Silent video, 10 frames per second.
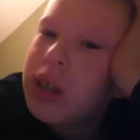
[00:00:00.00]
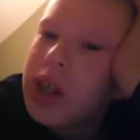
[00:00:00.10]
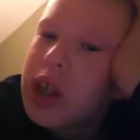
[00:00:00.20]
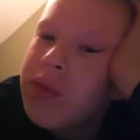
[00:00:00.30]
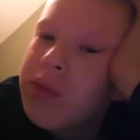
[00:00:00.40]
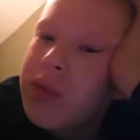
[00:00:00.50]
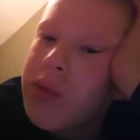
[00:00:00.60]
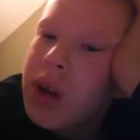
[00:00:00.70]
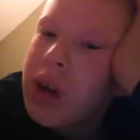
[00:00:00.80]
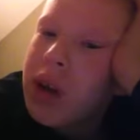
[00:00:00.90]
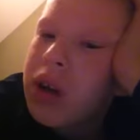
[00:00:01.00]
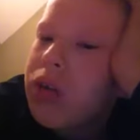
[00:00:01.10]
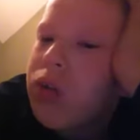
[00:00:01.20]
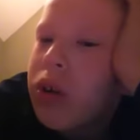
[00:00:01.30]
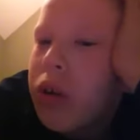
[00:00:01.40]
Nineveh
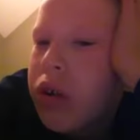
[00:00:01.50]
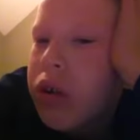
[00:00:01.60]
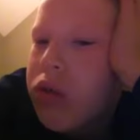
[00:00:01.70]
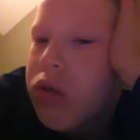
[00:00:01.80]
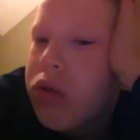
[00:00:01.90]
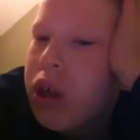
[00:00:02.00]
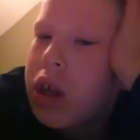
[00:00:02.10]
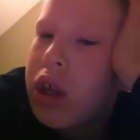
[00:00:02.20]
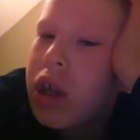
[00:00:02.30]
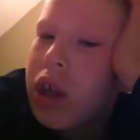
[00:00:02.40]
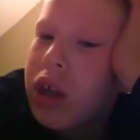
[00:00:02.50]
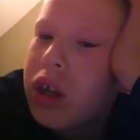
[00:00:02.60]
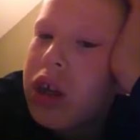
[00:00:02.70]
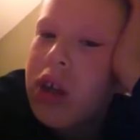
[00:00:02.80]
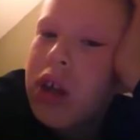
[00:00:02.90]
will lose, I think.
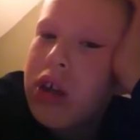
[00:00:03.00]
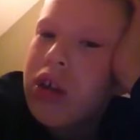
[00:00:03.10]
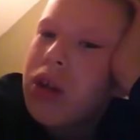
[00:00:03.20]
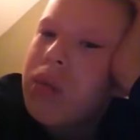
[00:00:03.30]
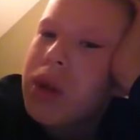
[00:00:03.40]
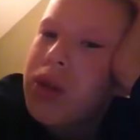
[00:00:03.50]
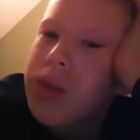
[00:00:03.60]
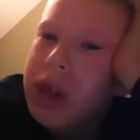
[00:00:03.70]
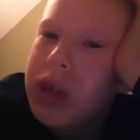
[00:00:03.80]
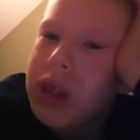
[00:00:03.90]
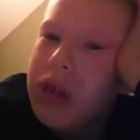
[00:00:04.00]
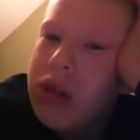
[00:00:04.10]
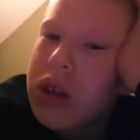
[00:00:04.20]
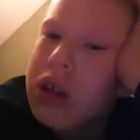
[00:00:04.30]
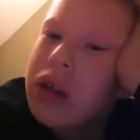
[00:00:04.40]
Sodomus beat
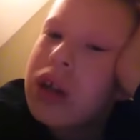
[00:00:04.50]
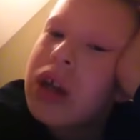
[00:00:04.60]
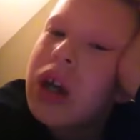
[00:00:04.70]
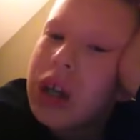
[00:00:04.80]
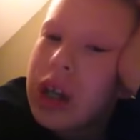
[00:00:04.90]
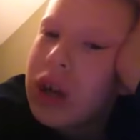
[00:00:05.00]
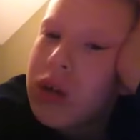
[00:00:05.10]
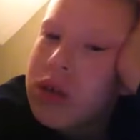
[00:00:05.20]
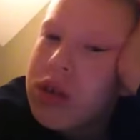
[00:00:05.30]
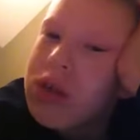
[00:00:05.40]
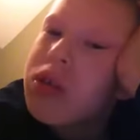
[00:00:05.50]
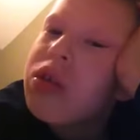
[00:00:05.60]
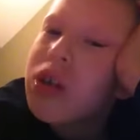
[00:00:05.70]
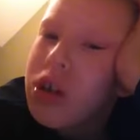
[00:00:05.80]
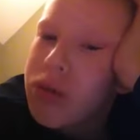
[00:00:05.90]
Houston. I think
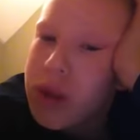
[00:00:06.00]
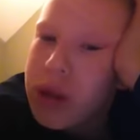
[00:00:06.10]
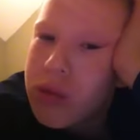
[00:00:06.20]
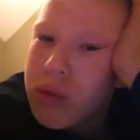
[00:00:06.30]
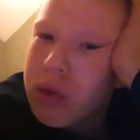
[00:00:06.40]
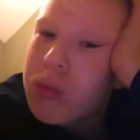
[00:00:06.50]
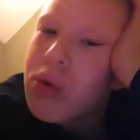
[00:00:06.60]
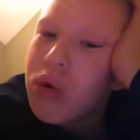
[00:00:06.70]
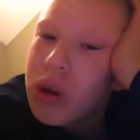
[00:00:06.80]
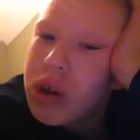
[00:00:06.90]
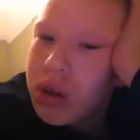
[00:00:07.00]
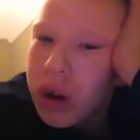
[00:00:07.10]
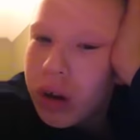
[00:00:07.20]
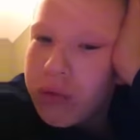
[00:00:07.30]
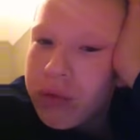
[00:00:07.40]
Sodomus will pull this
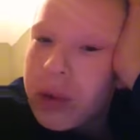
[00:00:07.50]
off.